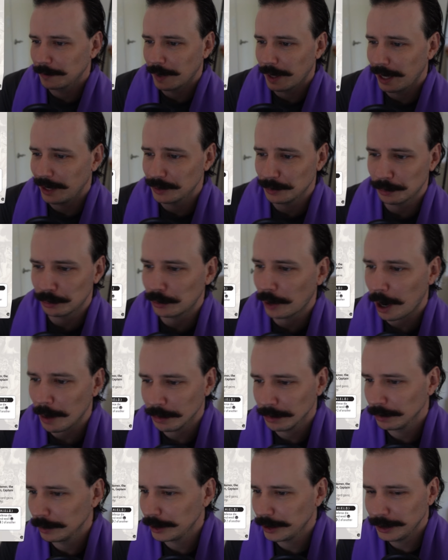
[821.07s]
it's
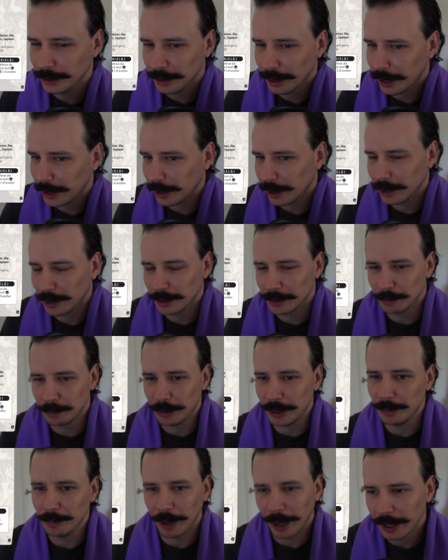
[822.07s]
probably like a
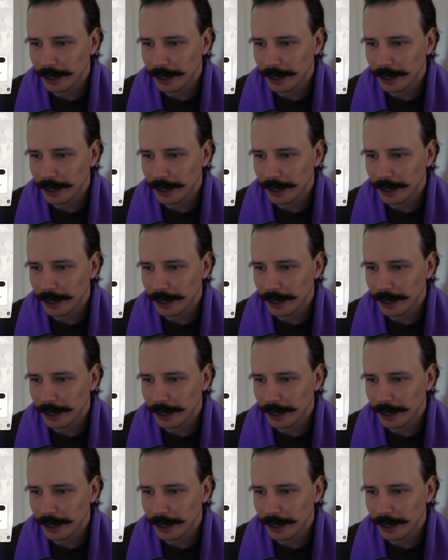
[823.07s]
B-